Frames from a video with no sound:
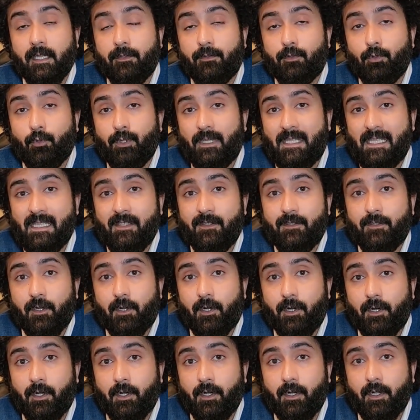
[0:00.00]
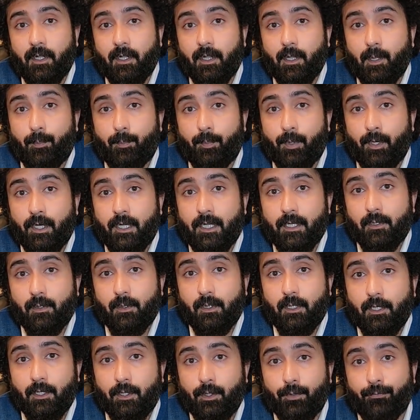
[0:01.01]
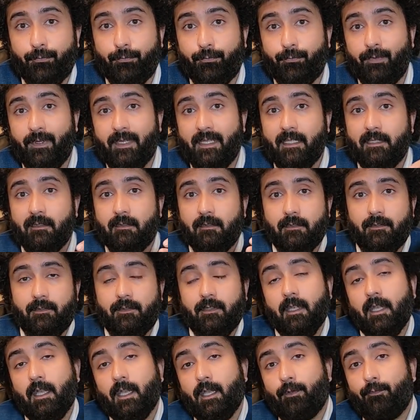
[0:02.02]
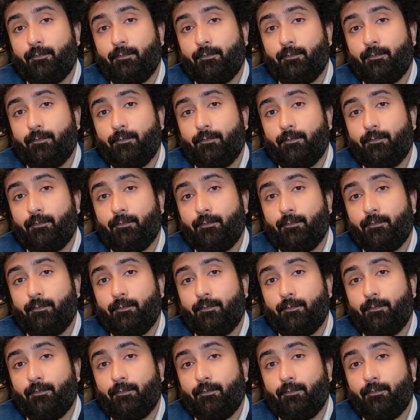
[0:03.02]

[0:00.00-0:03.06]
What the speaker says: So these are the particular fields